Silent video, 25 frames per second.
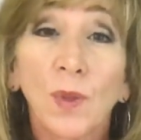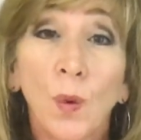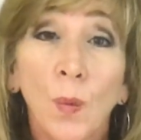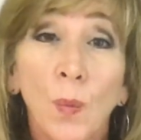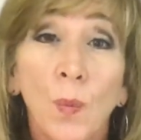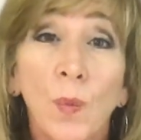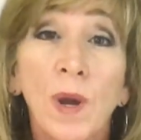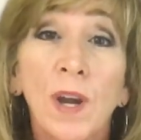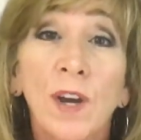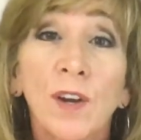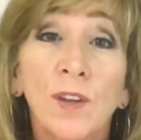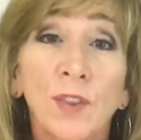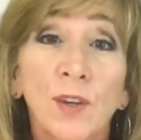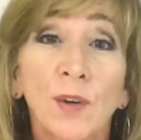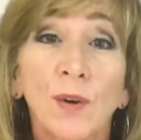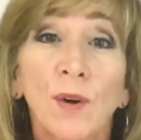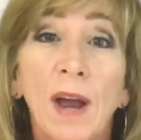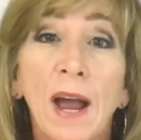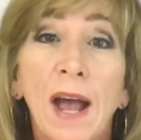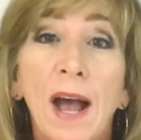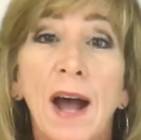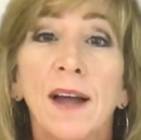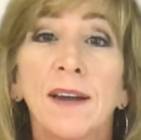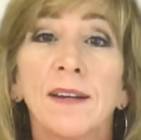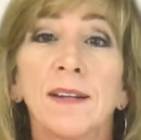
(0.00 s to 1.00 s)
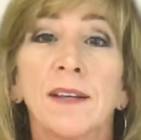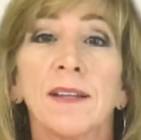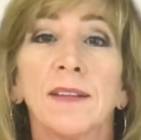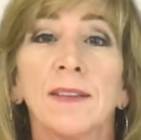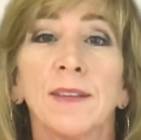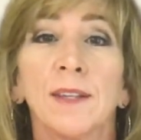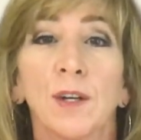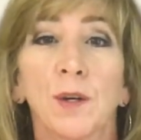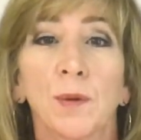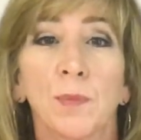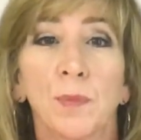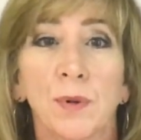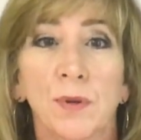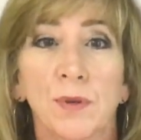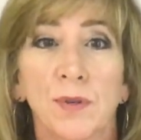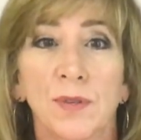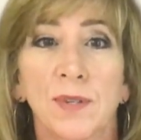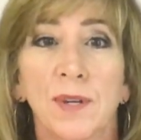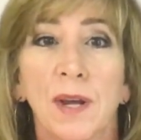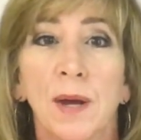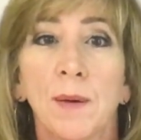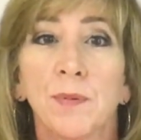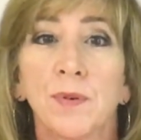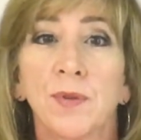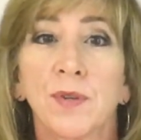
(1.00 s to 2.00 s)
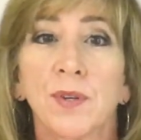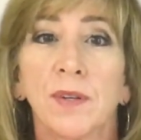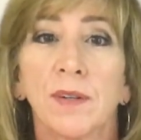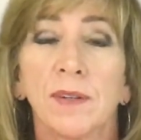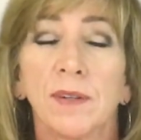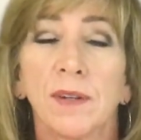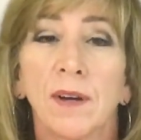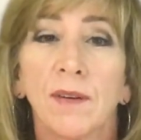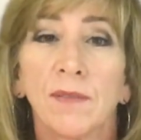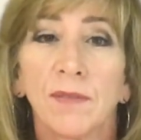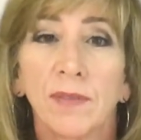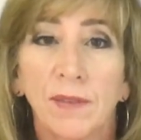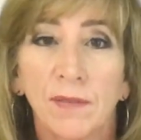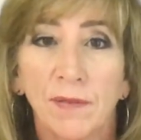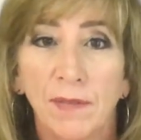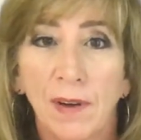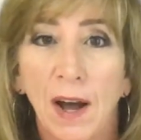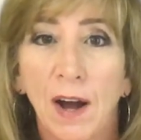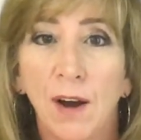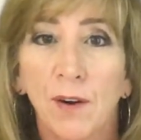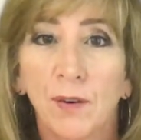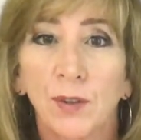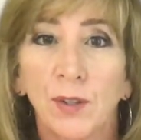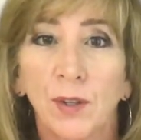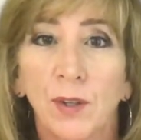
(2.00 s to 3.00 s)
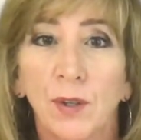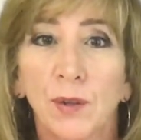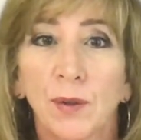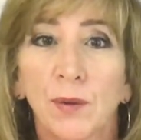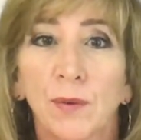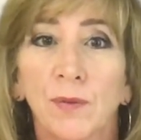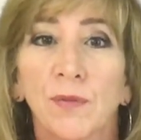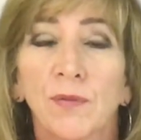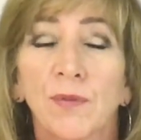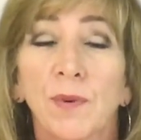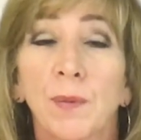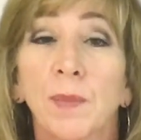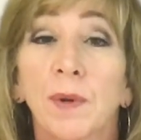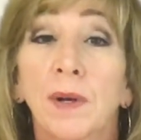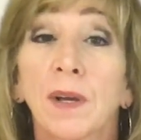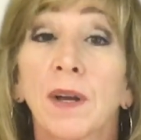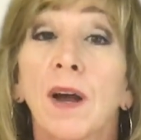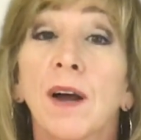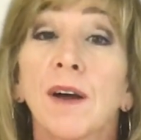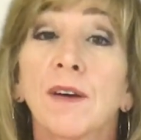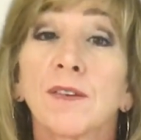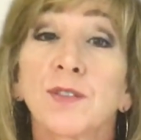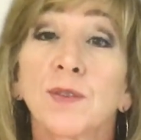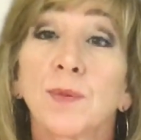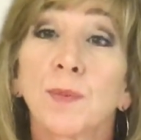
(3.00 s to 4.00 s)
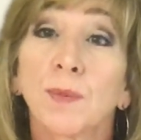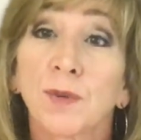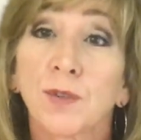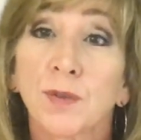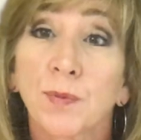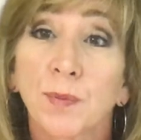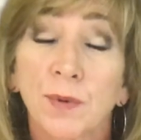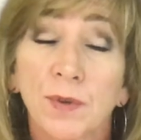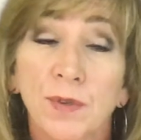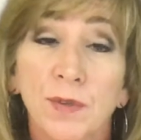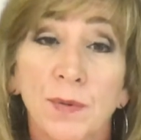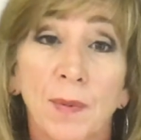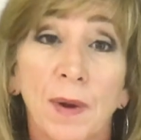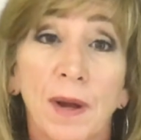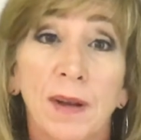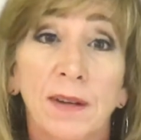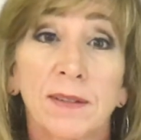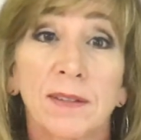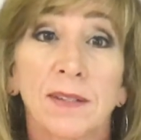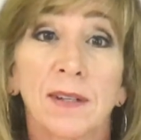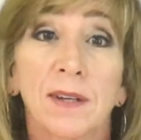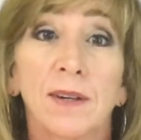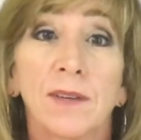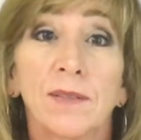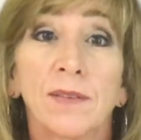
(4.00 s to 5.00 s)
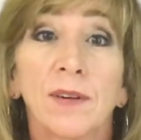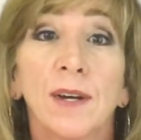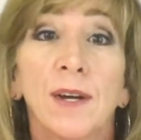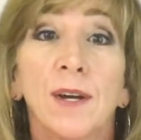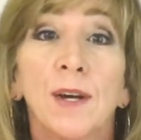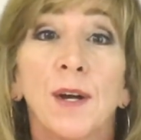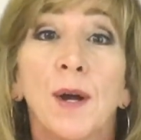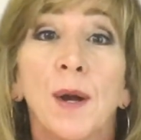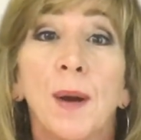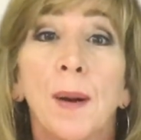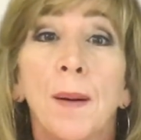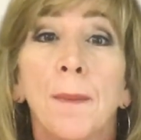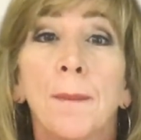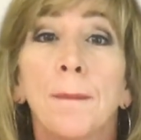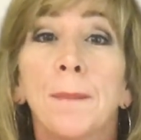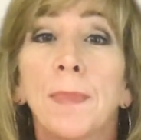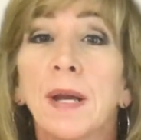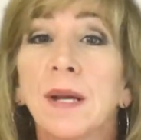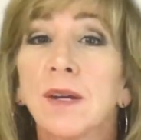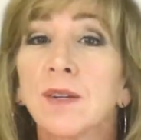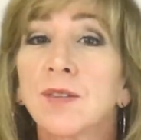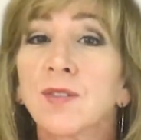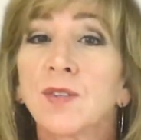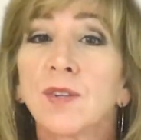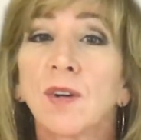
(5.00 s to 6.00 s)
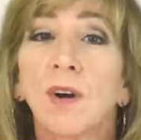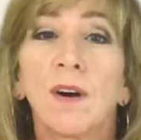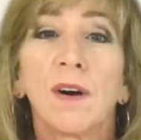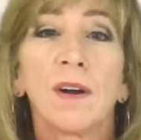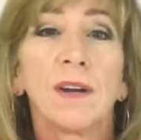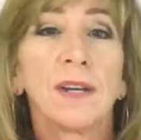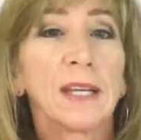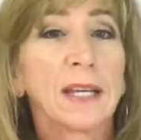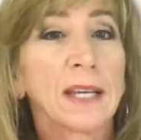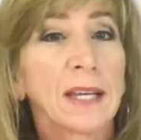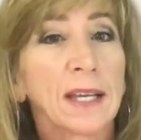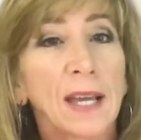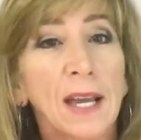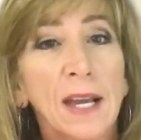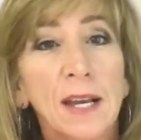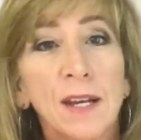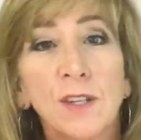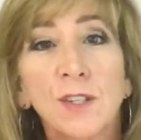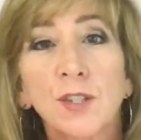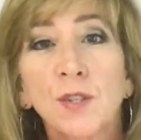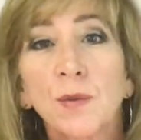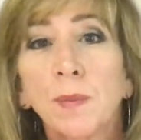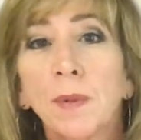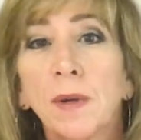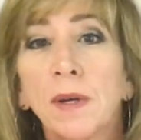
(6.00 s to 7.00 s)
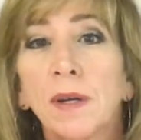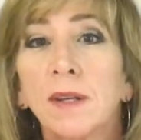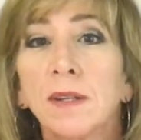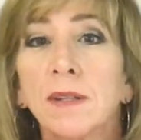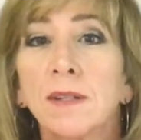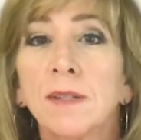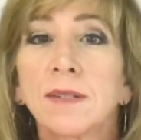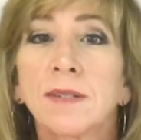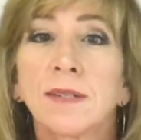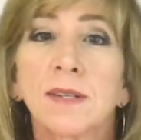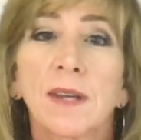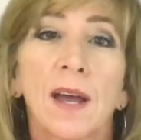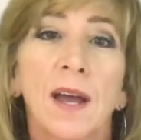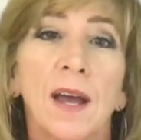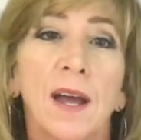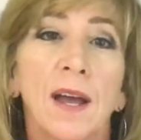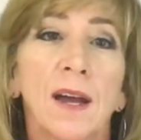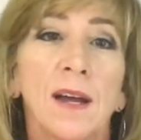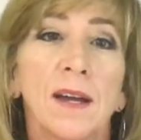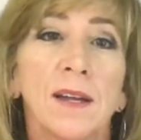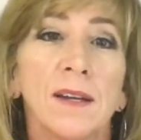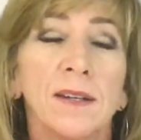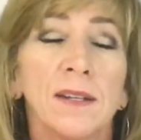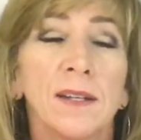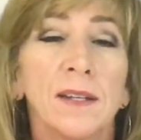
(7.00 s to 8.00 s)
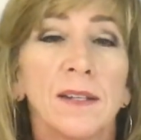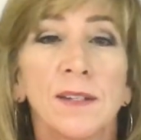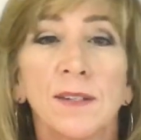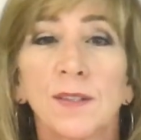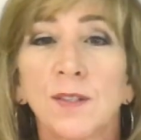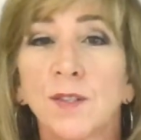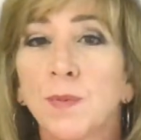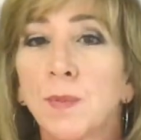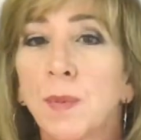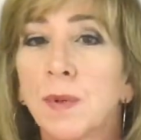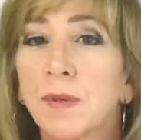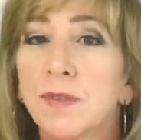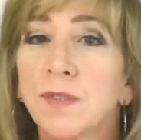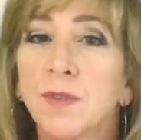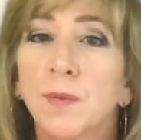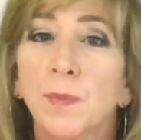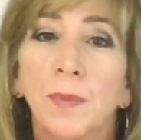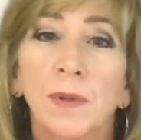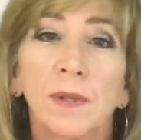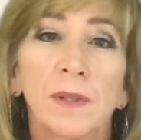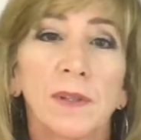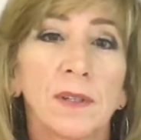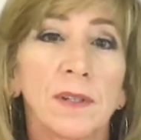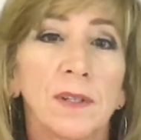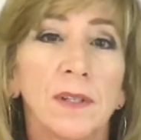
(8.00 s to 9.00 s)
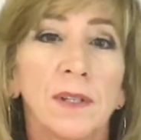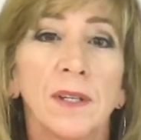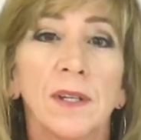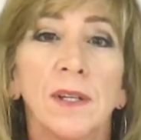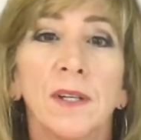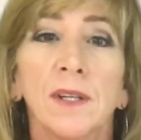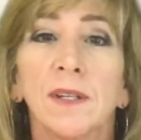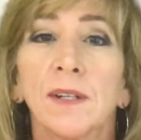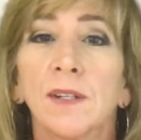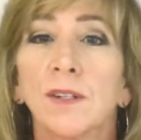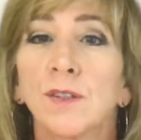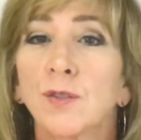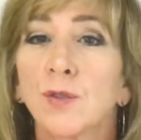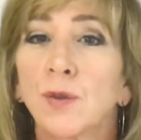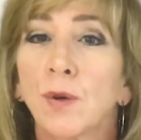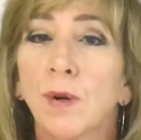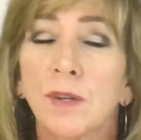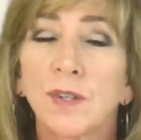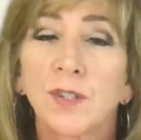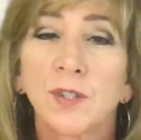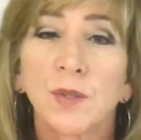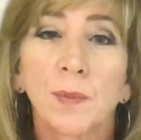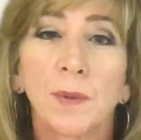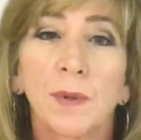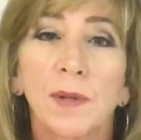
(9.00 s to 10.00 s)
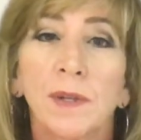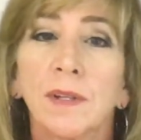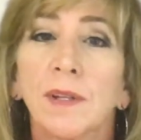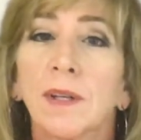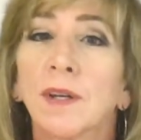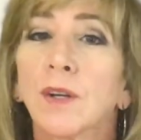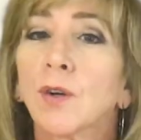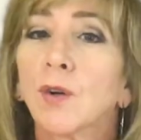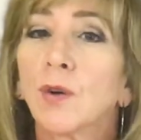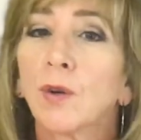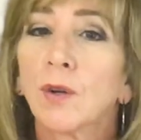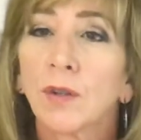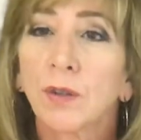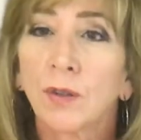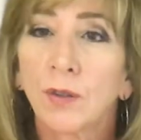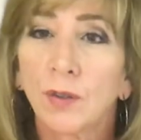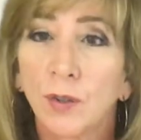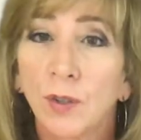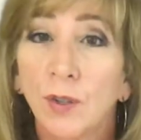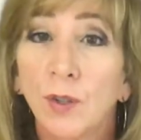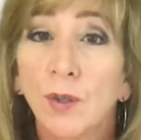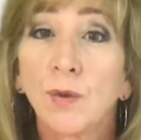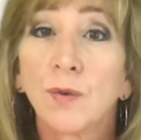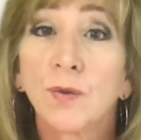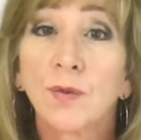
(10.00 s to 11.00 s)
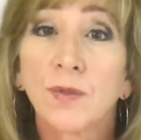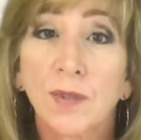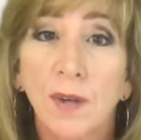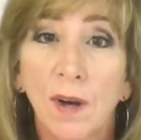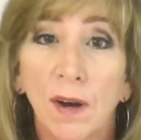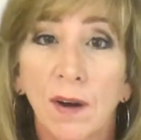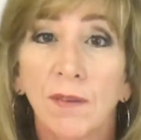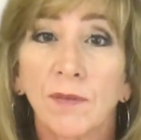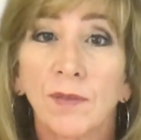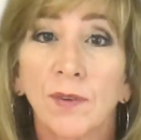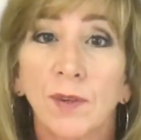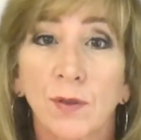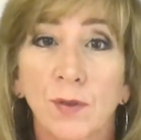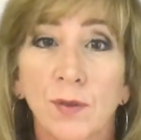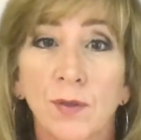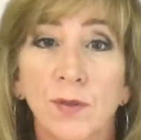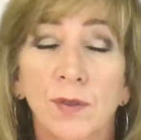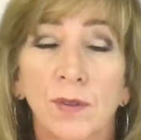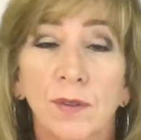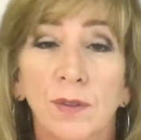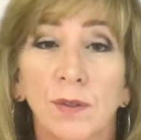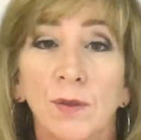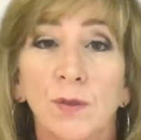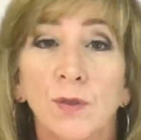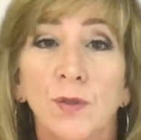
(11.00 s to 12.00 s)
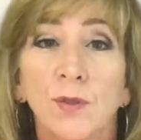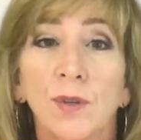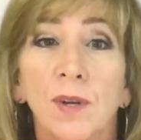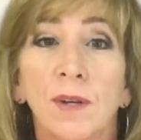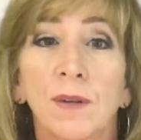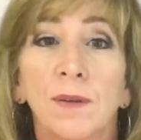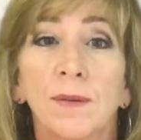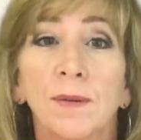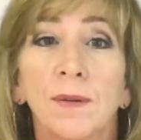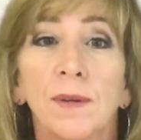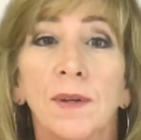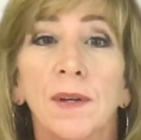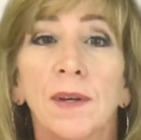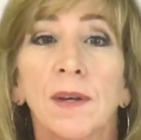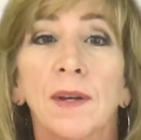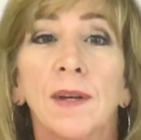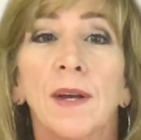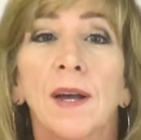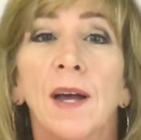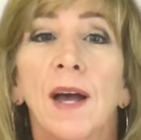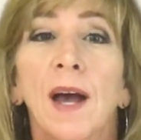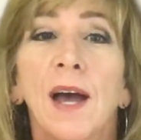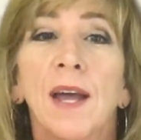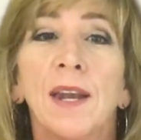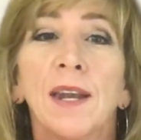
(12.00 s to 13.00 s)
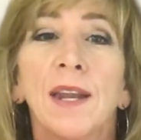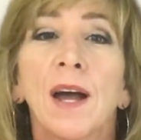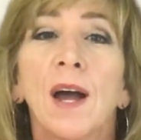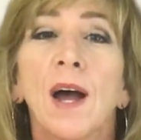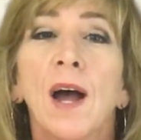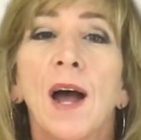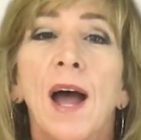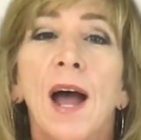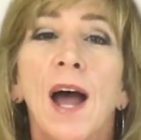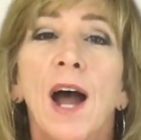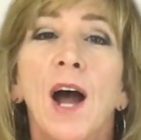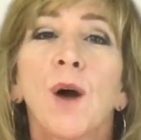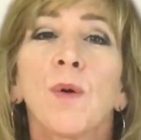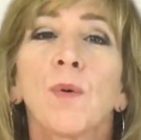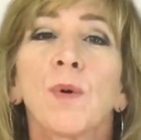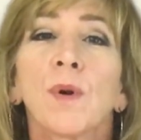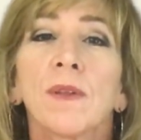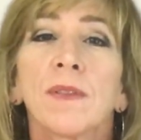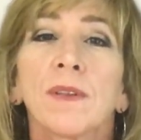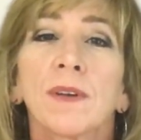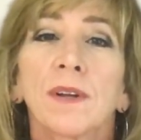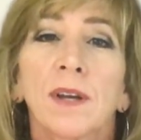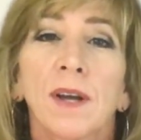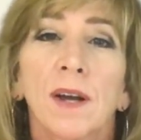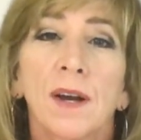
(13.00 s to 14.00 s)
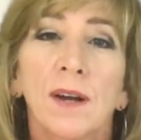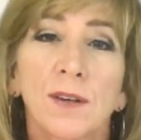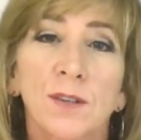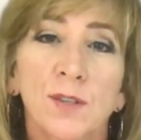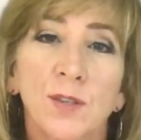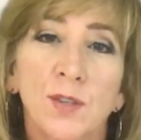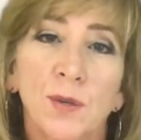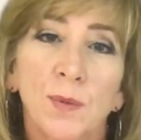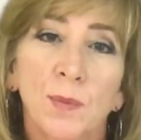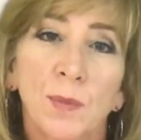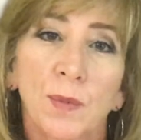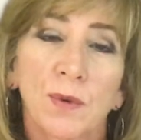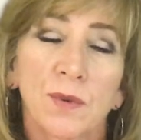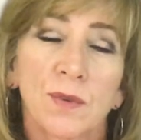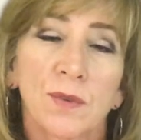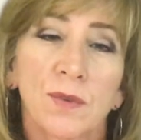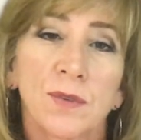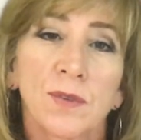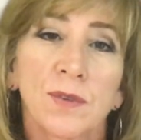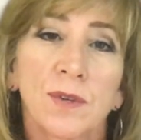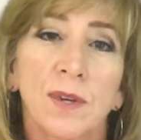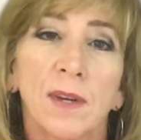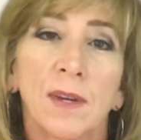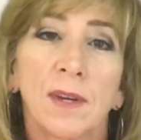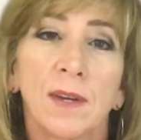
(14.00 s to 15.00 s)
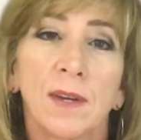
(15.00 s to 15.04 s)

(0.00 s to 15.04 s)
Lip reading: where they're at in their perception of the value from a customer's perspective based on engagement and indispensability and entrenchment and critical use of your solution. And how are the customers